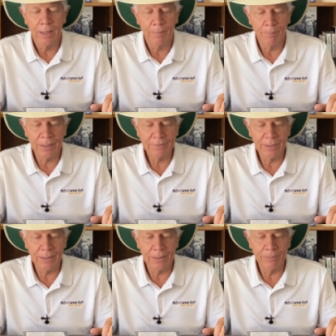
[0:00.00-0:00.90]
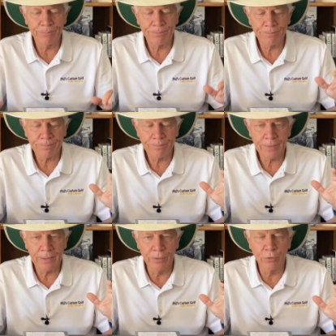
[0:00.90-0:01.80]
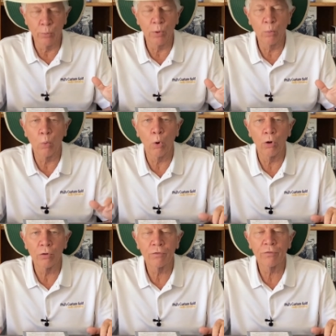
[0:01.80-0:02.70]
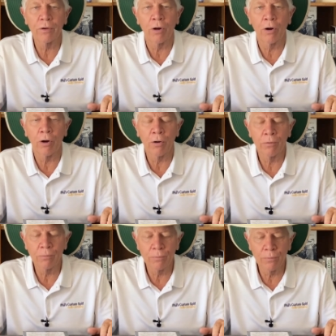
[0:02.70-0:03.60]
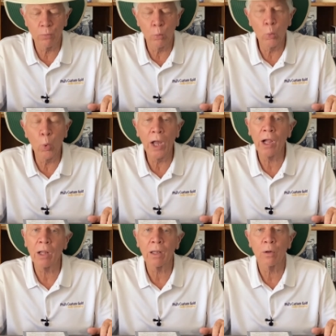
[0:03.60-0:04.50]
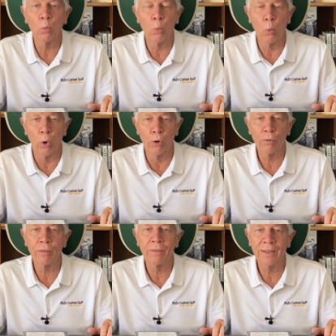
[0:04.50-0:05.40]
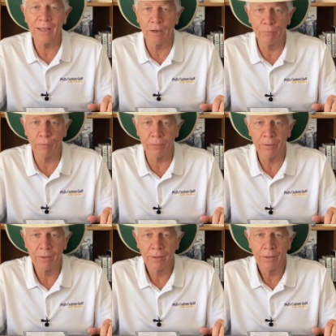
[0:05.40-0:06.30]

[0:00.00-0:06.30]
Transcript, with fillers: But uh, the rewards are well worth the effort.